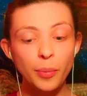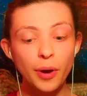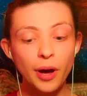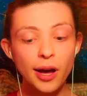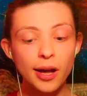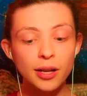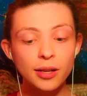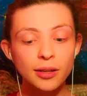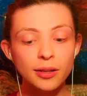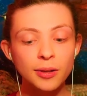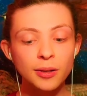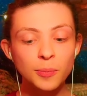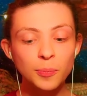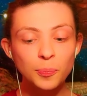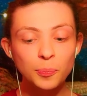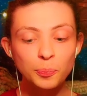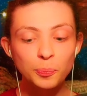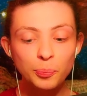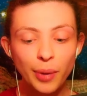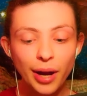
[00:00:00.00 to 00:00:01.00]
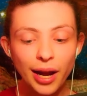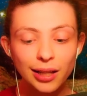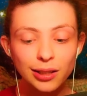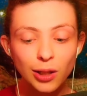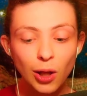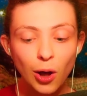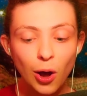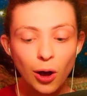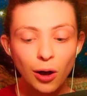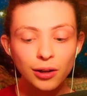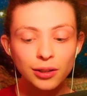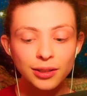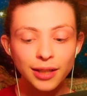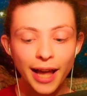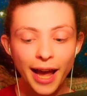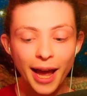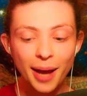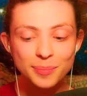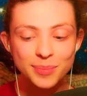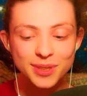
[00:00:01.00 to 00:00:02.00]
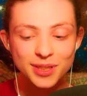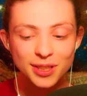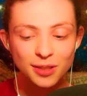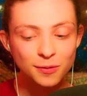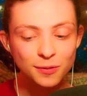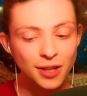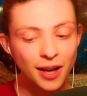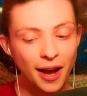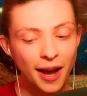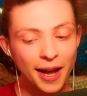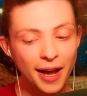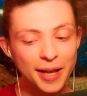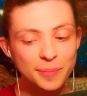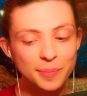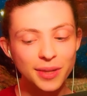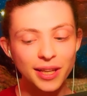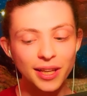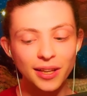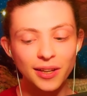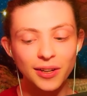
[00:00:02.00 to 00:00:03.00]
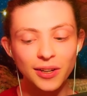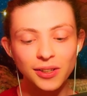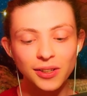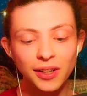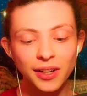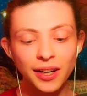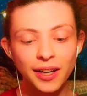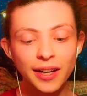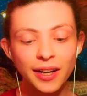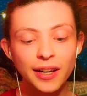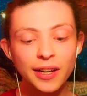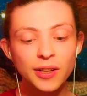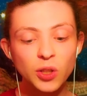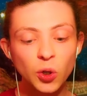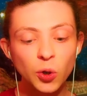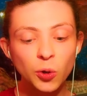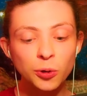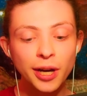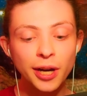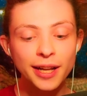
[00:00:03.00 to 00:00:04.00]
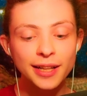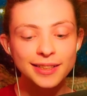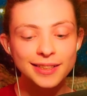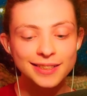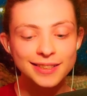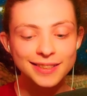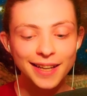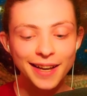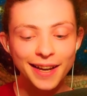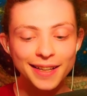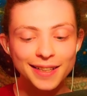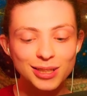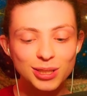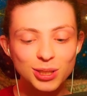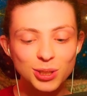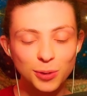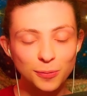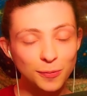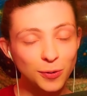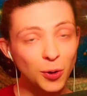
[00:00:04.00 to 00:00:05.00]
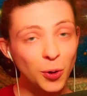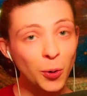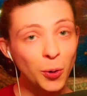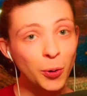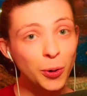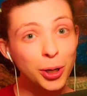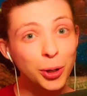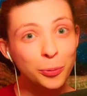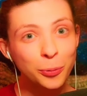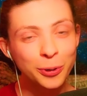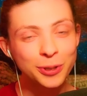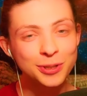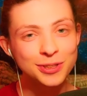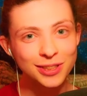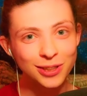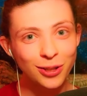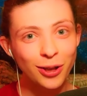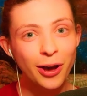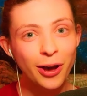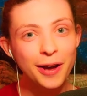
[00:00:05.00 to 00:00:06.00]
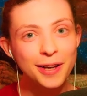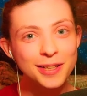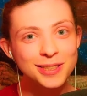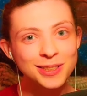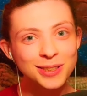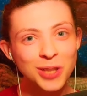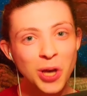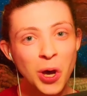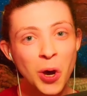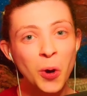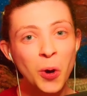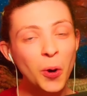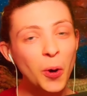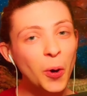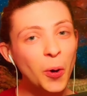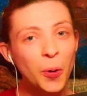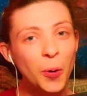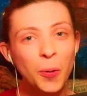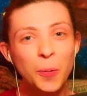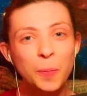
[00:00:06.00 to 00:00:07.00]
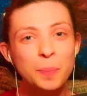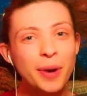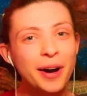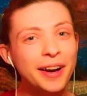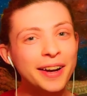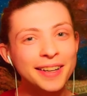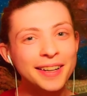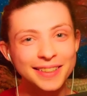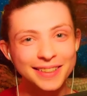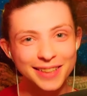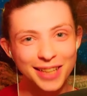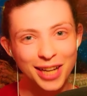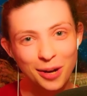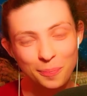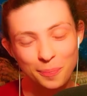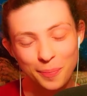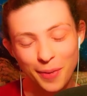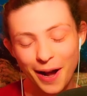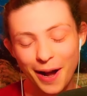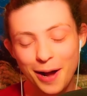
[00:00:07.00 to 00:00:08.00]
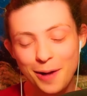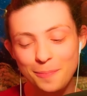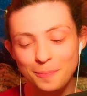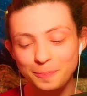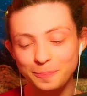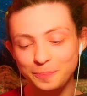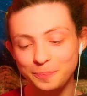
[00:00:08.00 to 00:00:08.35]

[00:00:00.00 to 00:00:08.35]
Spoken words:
But by long lapse of time here, the great science of yoga was lost, O Parantapa.